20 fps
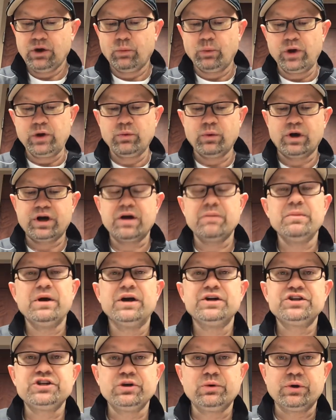we will
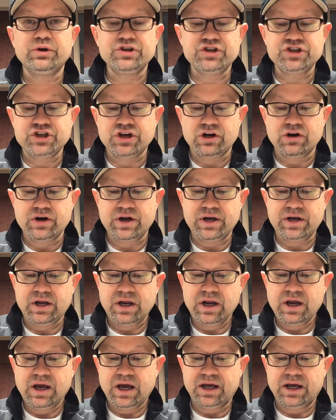commit to ensuring